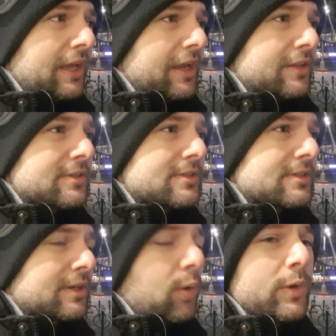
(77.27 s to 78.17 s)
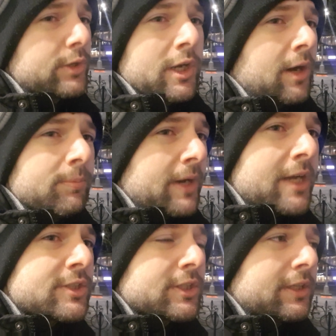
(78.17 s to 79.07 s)
It's going to come
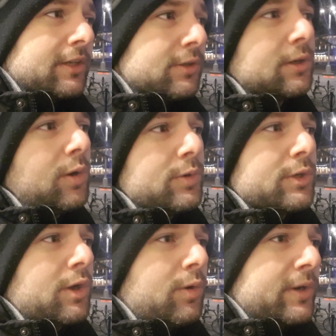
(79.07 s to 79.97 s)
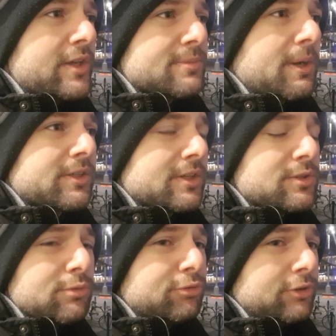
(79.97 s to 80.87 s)
naturally and you're going to code as much
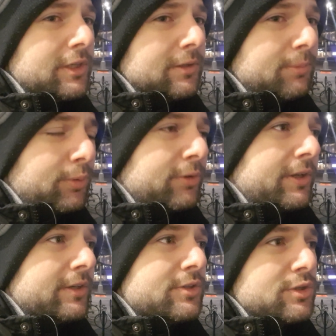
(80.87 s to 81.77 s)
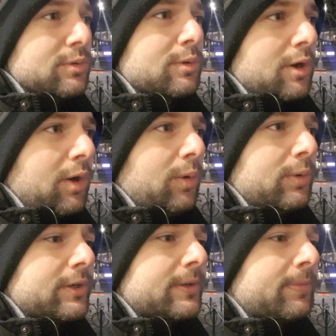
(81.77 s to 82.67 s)
as you feel motivated to
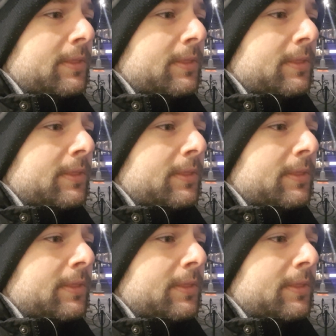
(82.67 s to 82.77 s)
code.